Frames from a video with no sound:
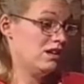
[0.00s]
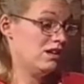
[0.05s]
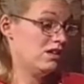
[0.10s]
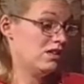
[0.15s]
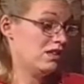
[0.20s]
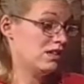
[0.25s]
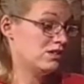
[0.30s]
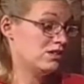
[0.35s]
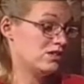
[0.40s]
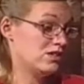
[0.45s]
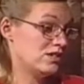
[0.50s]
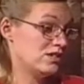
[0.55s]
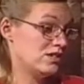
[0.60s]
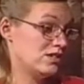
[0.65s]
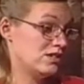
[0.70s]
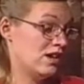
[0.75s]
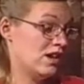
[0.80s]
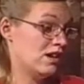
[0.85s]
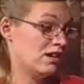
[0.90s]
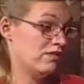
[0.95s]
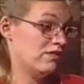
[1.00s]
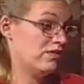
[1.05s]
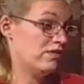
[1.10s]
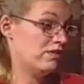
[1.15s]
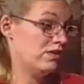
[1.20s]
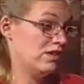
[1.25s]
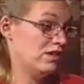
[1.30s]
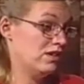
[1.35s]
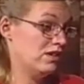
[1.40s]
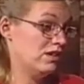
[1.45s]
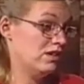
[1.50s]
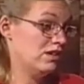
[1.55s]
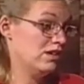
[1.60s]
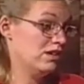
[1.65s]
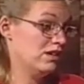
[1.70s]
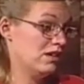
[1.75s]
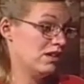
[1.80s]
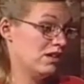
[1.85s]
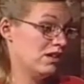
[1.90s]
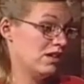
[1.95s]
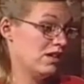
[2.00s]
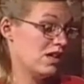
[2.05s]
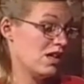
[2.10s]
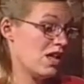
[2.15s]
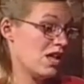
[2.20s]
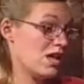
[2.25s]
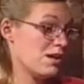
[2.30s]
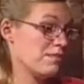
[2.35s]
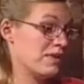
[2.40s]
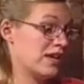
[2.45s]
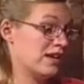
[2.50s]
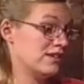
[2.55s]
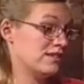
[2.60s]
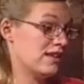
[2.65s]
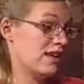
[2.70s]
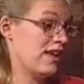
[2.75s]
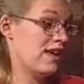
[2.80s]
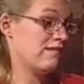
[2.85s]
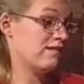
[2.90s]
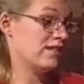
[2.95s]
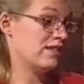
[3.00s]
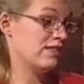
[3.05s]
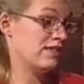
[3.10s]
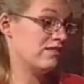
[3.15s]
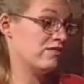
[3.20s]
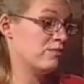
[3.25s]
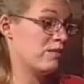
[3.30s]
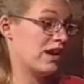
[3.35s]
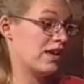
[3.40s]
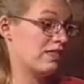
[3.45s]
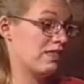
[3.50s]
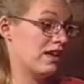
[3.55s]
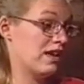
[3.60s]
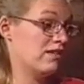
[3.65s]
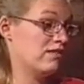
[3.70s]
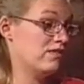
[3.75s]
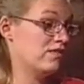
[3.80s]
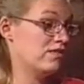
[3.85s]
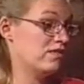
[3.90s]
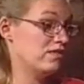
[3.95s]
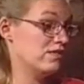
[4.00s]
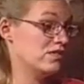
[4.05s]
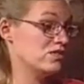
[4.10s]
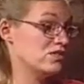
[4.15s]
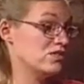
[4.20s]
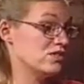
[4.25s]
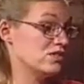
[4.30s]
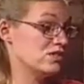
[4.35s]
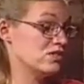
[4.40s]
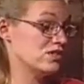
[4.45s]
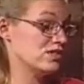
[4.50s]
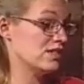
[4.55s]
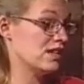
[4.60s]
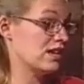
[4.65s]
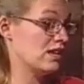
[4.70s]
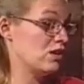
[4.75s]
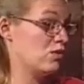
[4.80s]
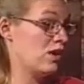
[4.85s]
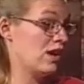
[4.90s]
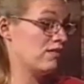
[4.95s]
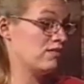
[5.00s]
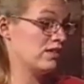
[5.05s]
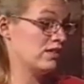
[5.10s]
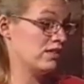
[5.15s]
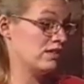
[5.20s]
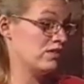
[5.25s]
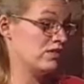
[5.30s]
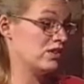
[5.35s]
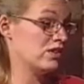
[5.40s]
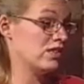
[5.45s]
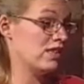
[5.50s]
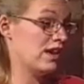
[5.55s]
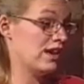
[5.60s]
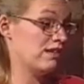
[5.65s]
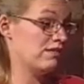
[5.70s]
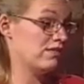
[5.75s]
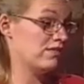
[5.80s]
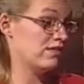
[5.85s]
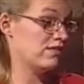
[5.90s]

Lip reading: it's just tough, because I have to live my life just like you have to live your life.